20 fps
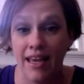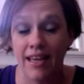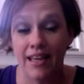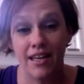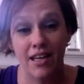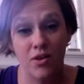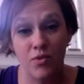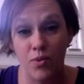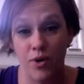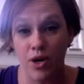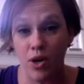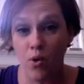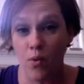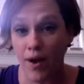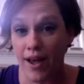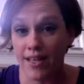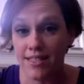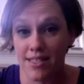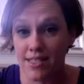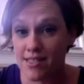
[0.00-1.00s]
any
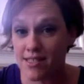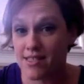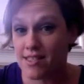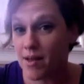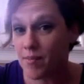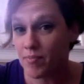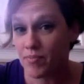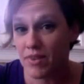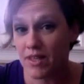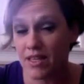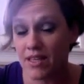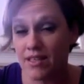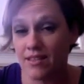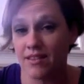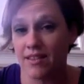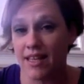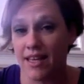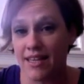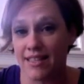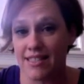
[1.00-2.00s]
requests,
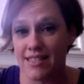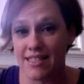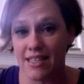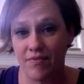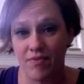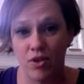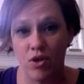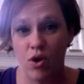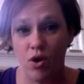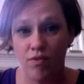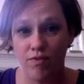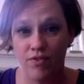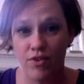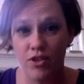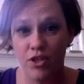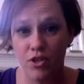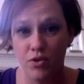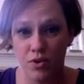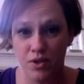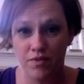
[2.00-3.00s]
something that's difficult for
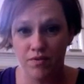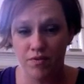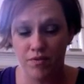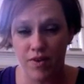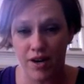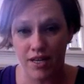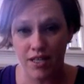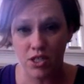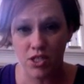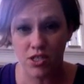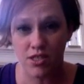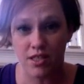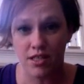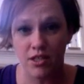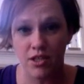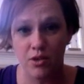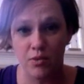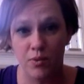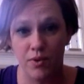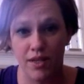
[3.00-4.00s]
you in French
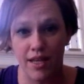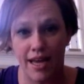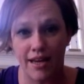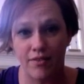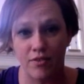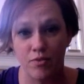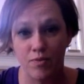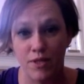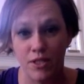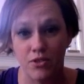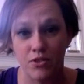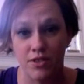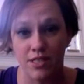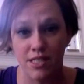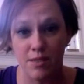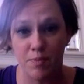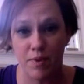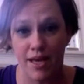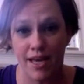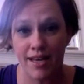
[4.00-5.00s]
that you would like for me to
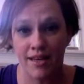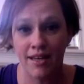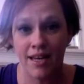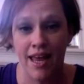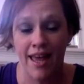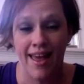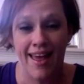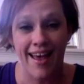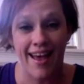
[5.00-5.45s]
explain,